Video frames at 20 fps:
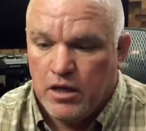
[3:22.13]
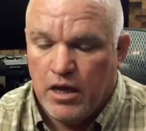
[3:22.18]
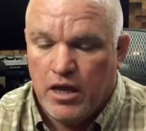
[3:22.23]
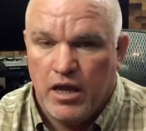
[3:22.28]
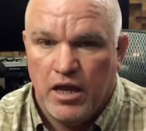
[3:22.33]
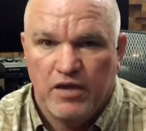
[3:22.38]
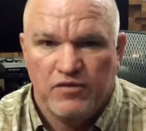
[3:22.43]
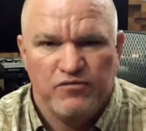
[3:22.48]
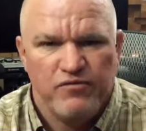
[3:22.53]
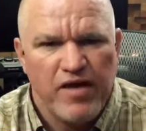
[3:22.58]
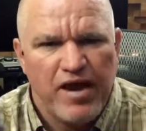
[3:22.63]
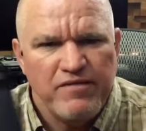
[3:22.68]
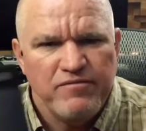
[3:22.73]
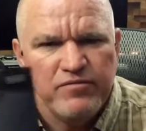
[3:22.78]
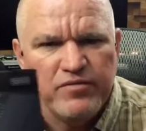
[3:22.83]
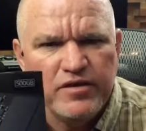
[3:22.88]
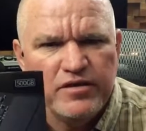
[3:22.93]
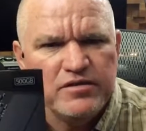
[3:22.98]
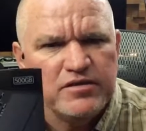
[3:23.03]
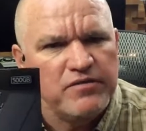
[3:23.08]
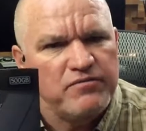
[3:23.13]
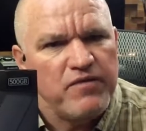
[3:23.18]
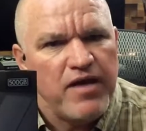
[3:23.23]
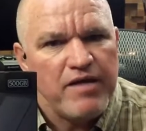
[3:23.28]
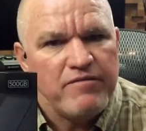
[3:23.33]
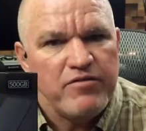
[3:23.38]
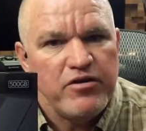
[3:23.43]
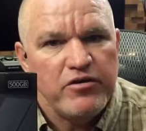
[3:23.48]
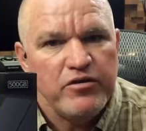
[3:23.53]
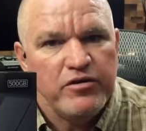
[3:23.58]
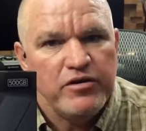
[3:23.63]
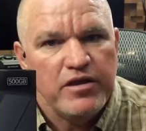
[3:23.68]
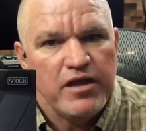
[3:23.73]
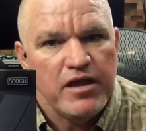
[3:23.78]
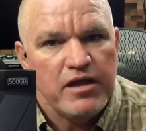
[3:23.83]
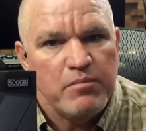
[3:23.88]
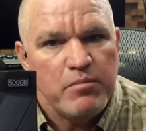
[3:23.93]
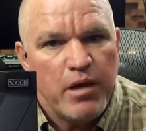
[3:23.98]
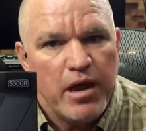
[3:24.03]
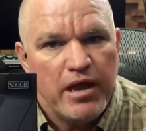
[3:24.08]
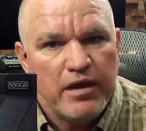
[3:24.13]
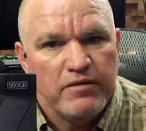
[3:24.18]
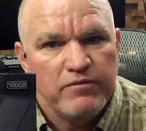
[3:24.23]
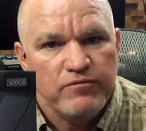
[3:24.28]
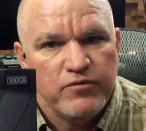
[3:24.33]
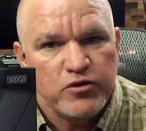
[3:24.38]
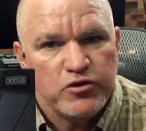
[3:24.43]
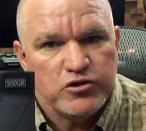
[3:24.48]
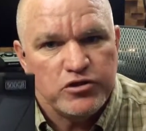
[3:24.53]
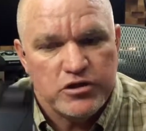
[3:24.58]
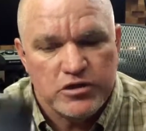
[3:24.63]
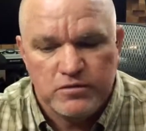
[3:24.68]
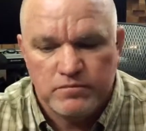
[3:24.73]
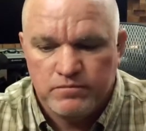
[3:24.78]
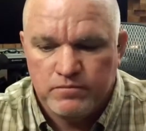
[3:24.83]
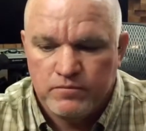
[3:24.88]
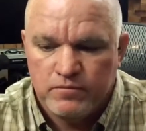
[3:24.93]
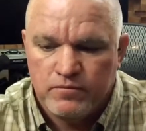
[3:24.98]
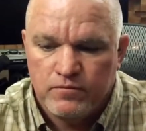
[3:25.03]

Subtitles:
And this is a 500 gigabyte version,